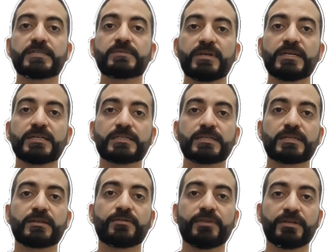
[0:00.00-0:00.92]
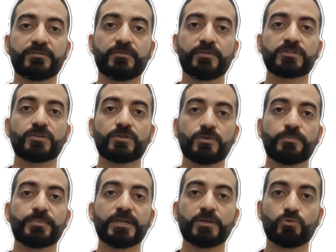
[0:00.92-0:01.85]
This means vector
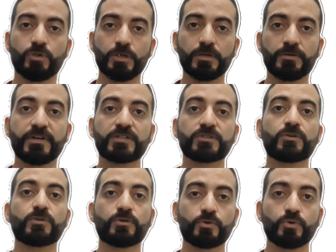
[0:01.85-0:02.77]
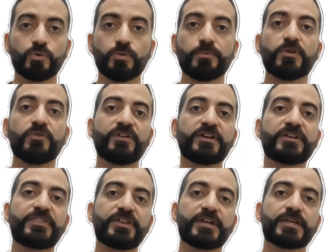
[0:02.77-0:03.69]
OB equal vector OQ
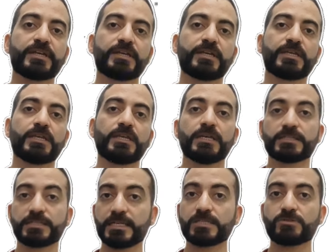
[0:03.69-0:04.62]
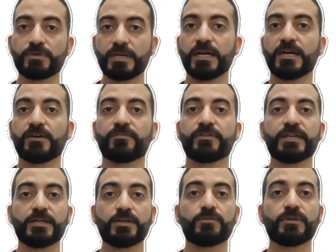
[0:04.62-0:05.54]
over 3. Since we
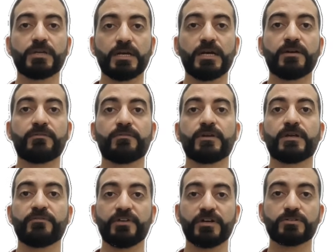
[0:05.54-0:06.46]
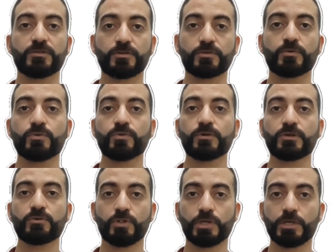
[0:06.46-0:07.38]
have here that vector
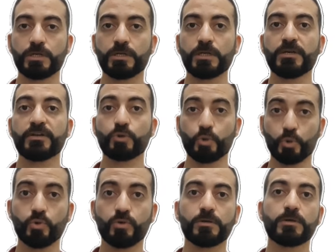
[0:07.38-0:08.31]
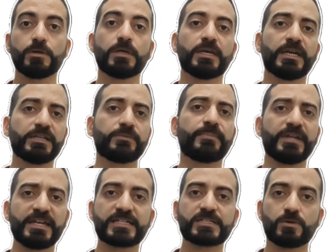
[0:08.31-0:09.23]
OQ equal Q,
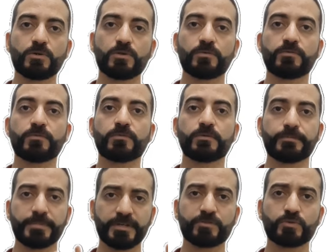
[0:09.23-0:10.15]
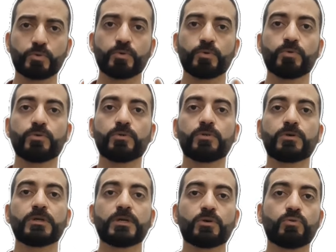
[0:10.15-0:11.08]
in place of vector
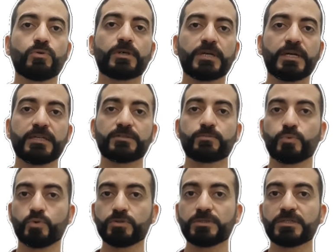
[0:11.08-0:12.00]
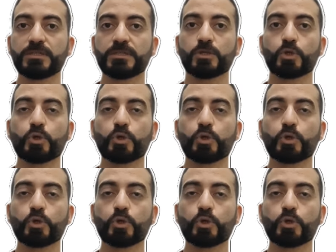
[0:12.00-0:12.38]
OQ, we can put